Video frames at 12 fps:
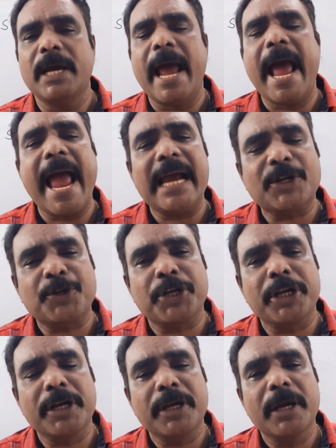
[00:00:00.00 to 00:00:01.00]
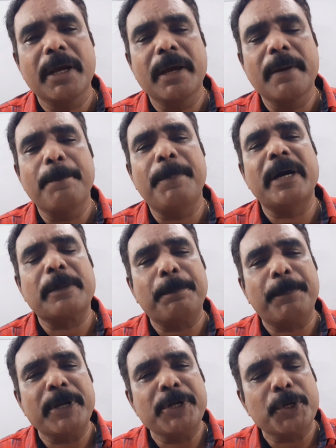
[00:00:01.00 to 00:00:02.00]
acting
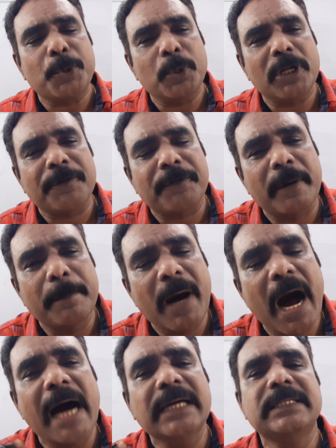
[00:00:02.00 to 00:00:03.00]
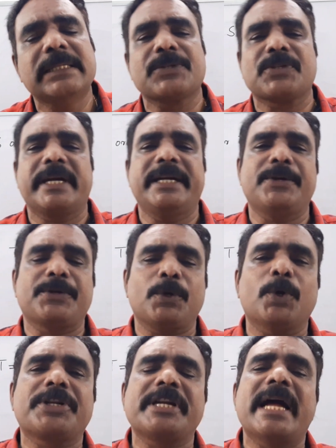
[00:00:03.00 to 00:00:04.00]
perpendicular from either sides
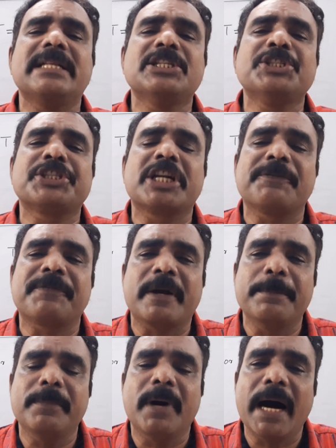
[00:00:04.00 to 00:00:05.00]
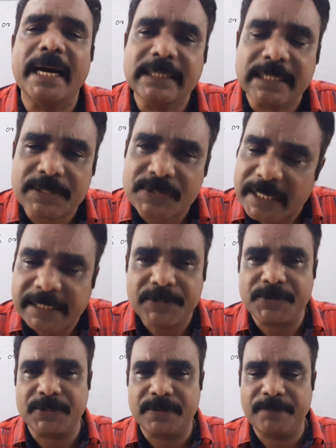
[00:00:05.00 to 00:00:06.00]
or tangential from either
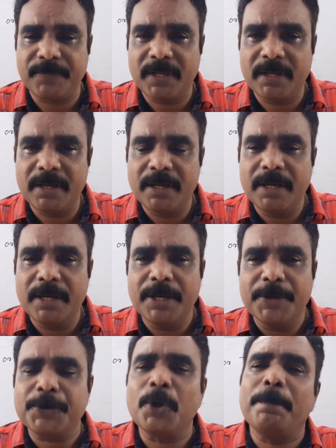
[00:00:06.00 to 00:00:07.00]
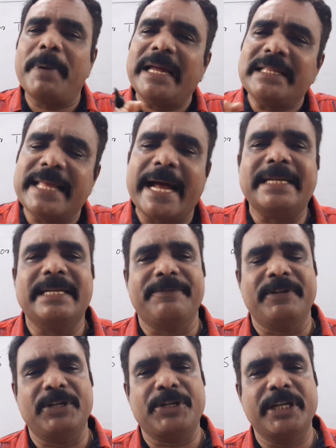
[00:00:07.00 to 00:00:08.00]
sides. So by that
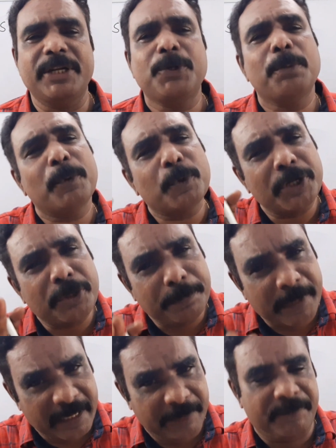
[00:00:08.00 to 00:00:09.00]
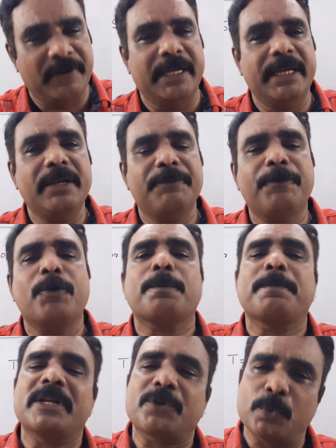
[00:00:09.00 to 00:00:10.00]
definition, to put it briefly, for
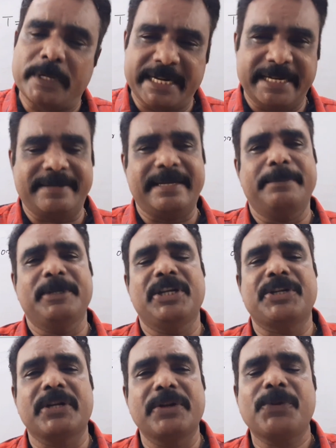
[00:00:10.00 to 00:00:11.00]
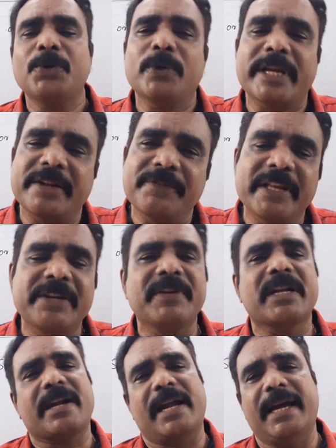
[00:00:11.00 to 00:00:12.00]
+1 examinations, you can very
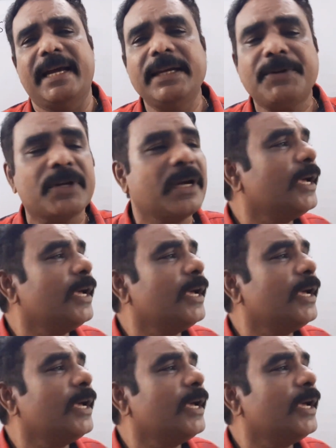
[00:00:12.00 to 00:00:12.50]
well write